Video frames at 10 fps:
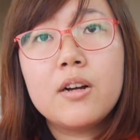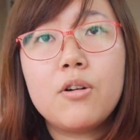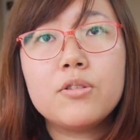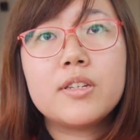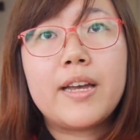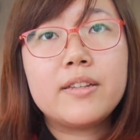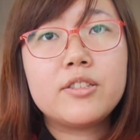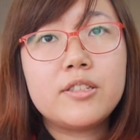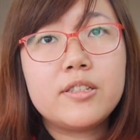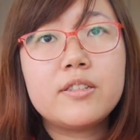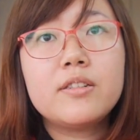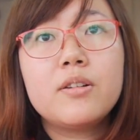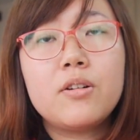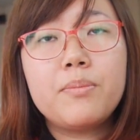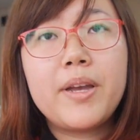all the engineer
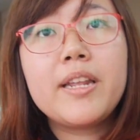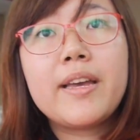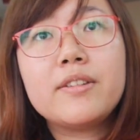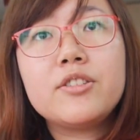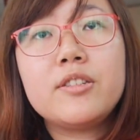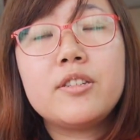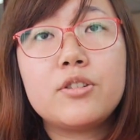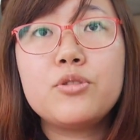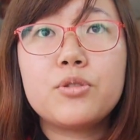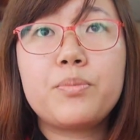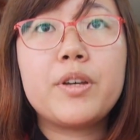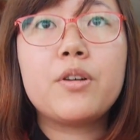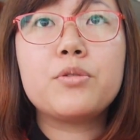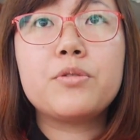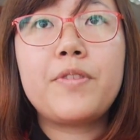or many engineers should be
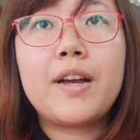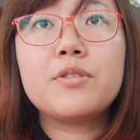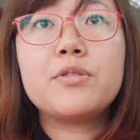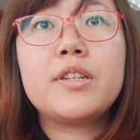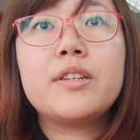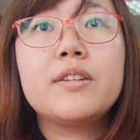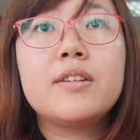go to factory.